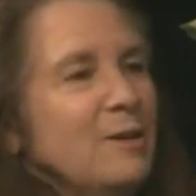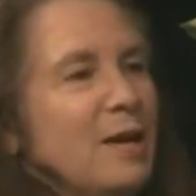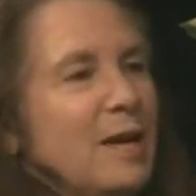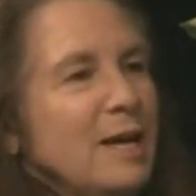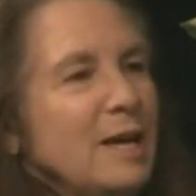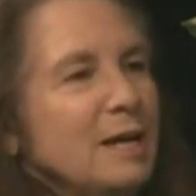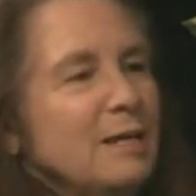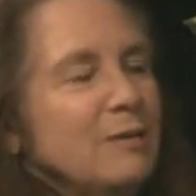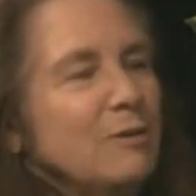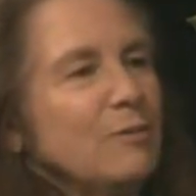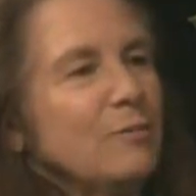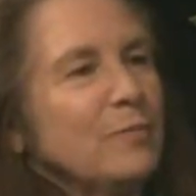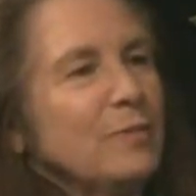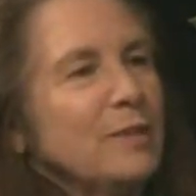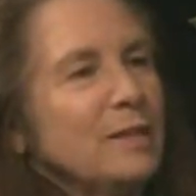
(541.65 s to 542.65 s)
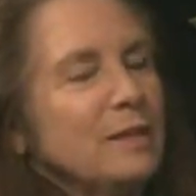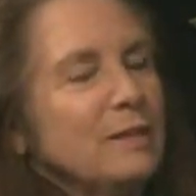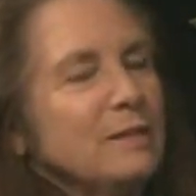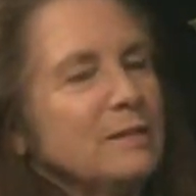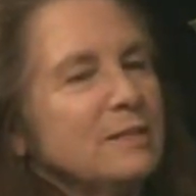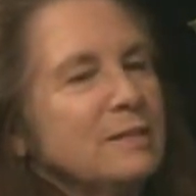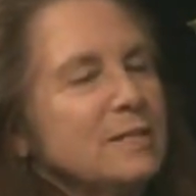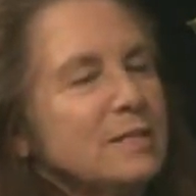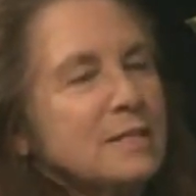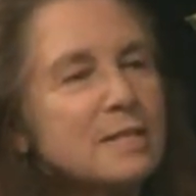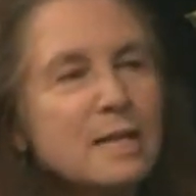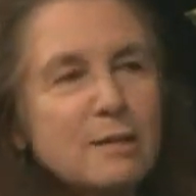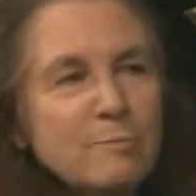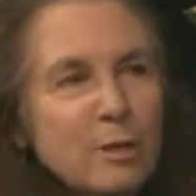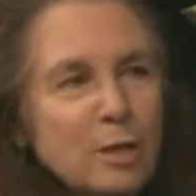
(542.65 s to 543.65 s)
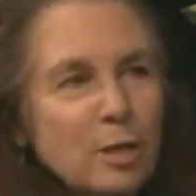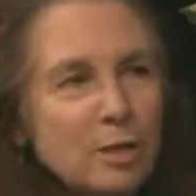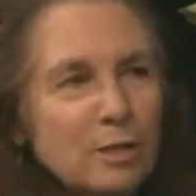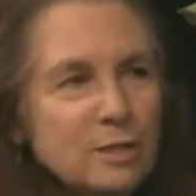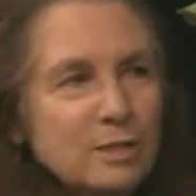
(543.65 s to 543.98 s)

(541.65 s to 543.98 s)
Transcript: And it didn't take me long to